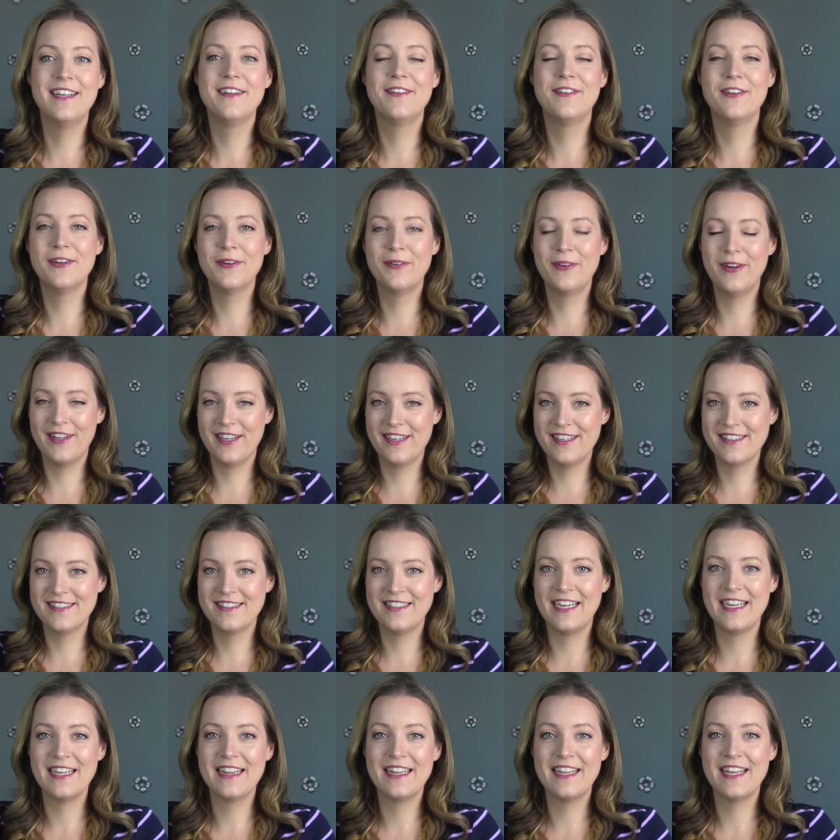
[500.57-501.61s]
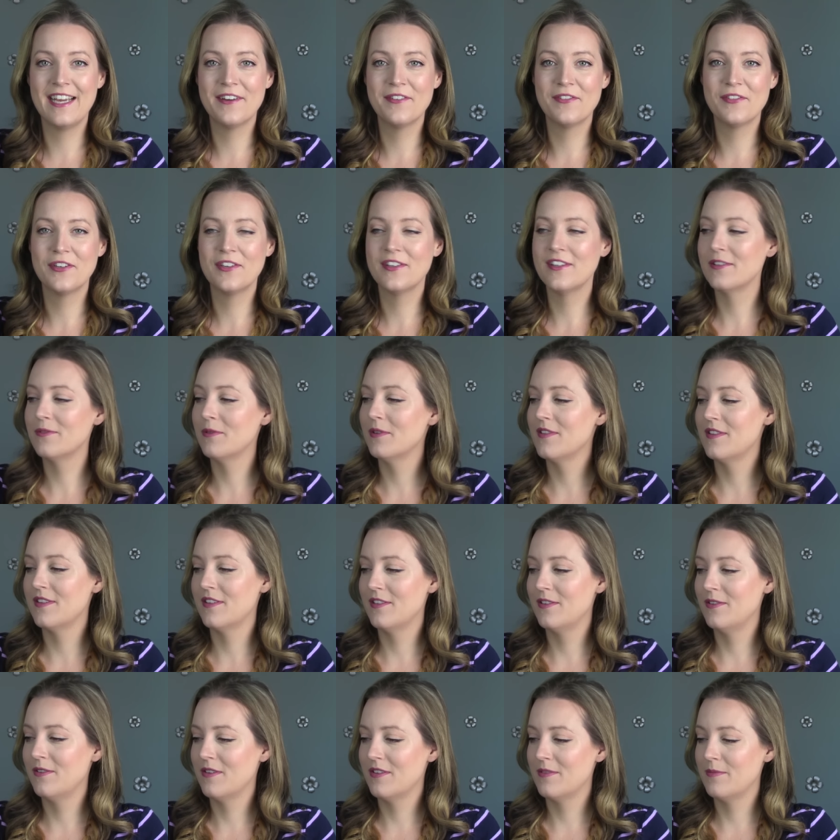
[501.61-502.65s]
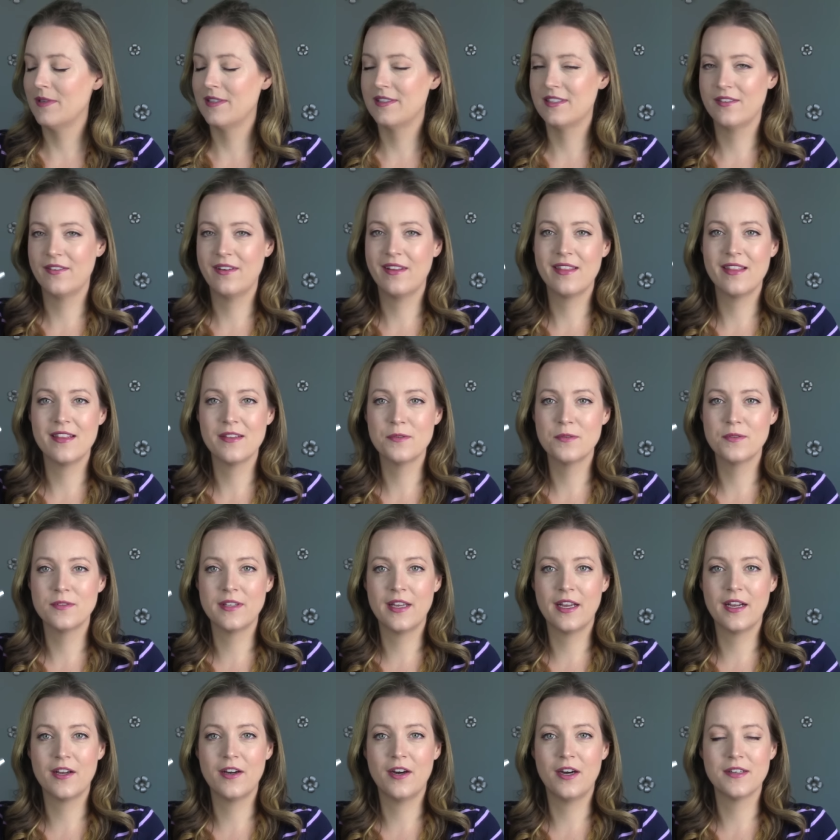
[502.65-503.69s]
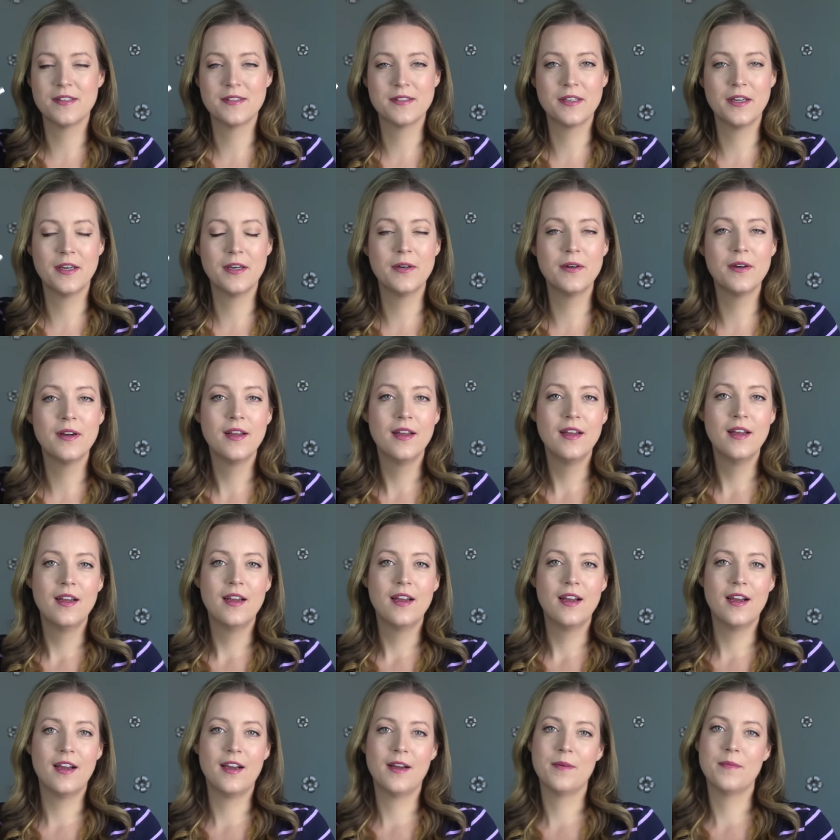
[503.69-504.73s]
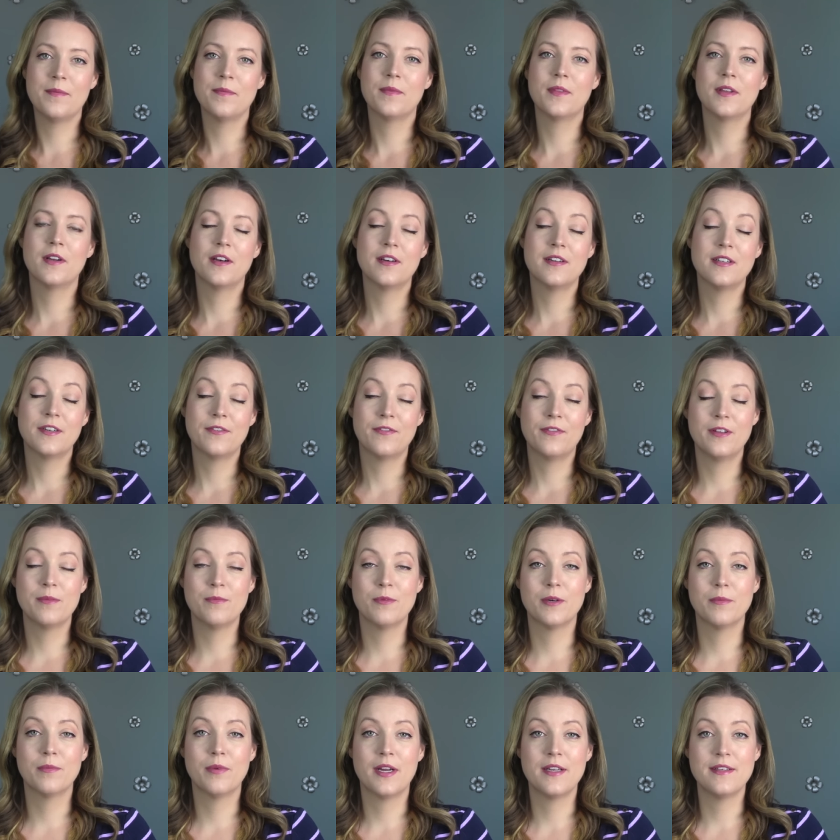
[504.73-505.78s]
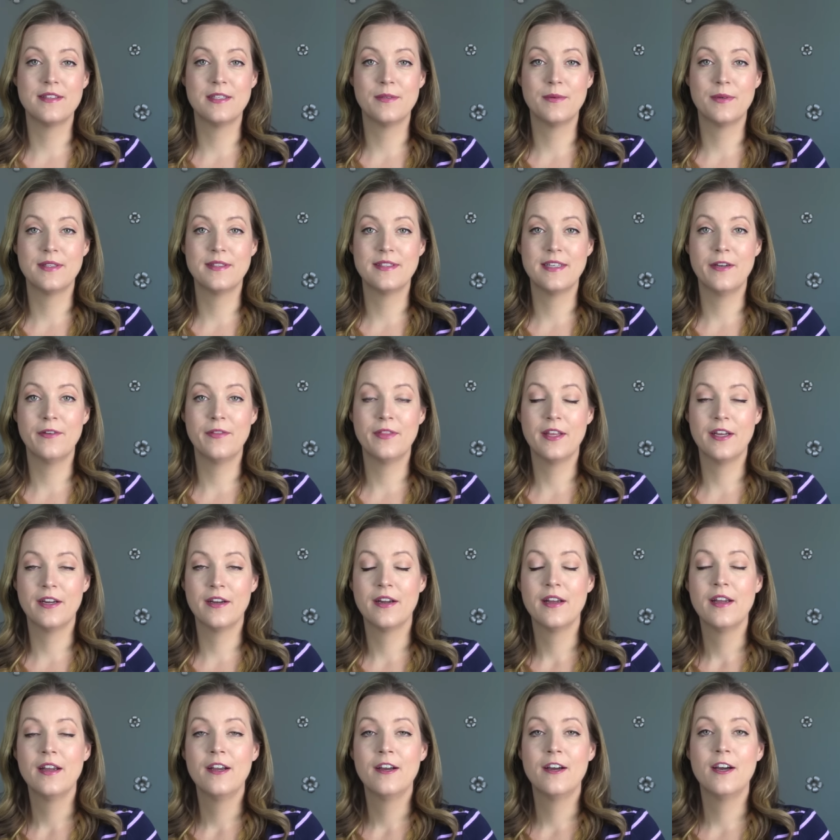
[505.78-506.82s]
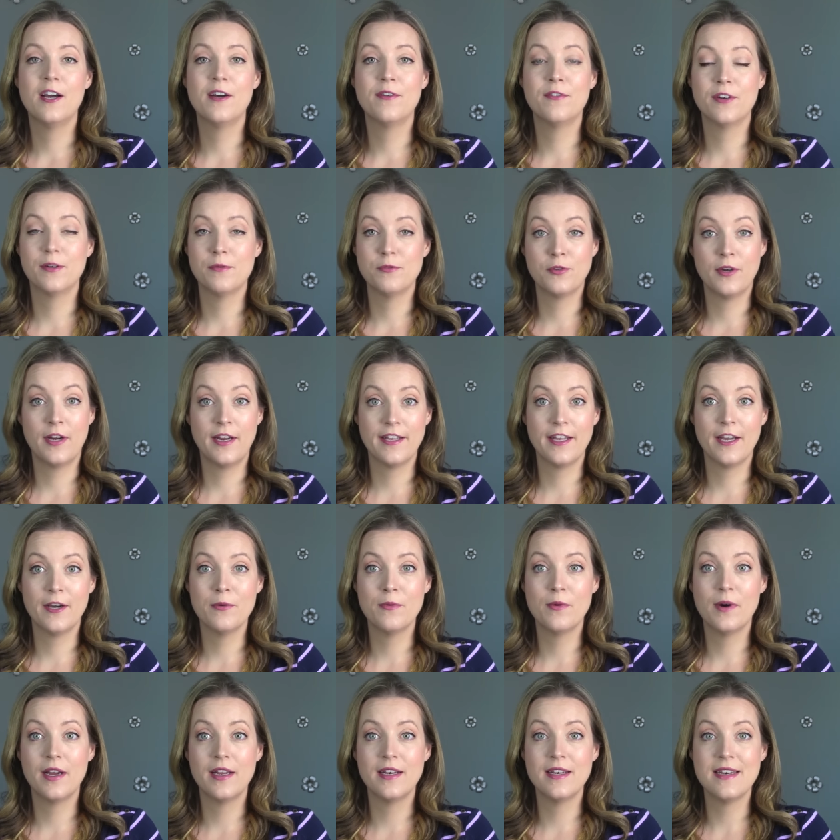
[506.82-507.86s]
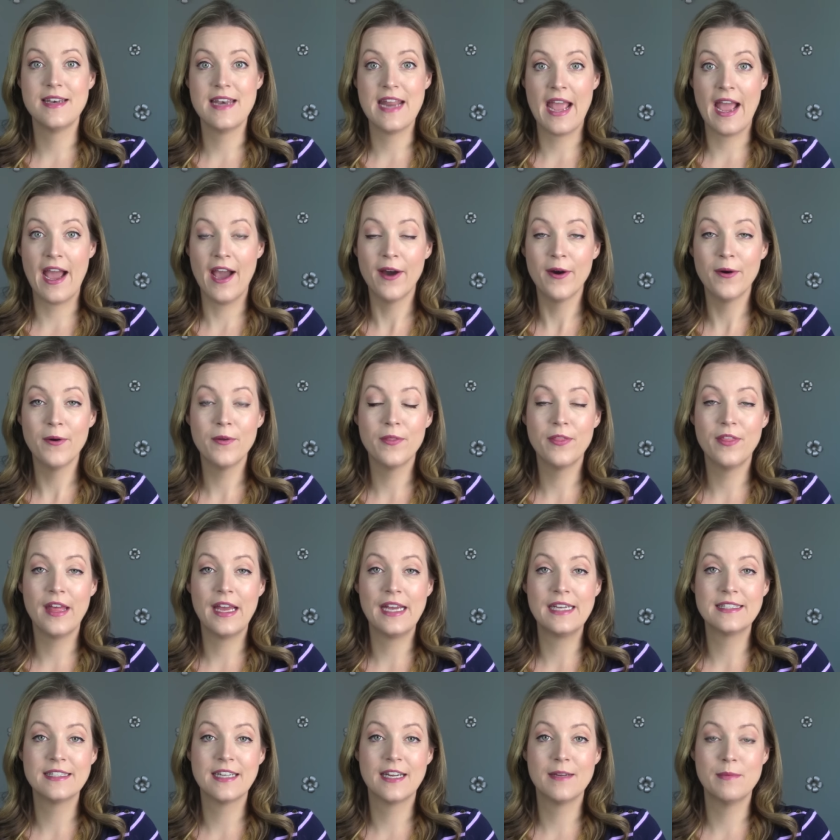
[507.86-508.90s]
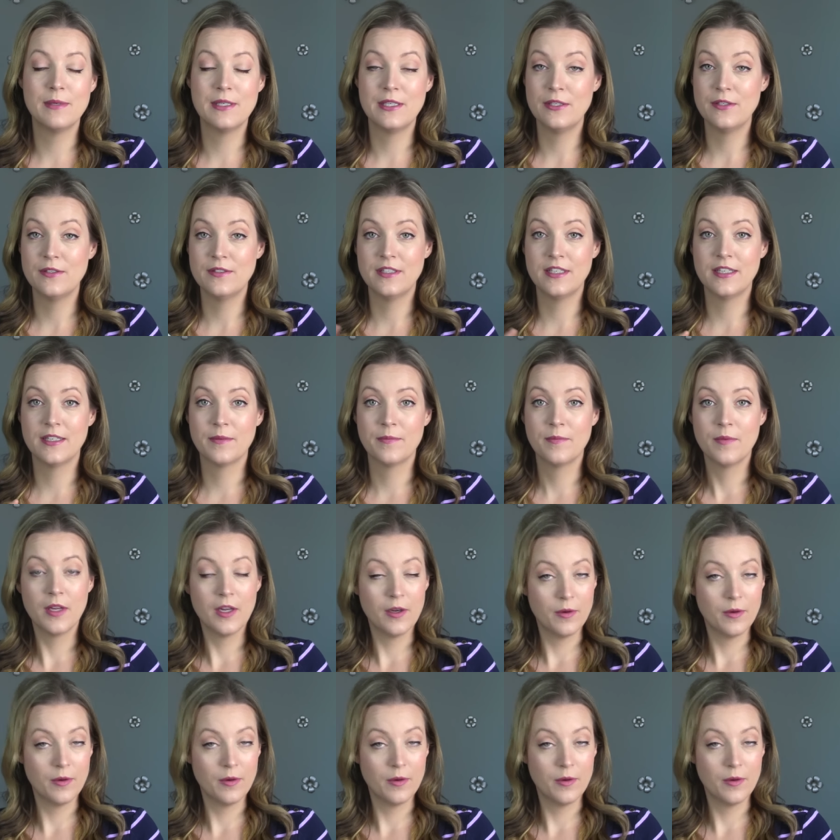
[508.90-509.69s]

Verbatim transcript: if you're willing to take the effort. This wasn't too expensive. I think this was at Costco. Um, there are definitely more pricey ones out there. However, I'm trying out one now that I've been using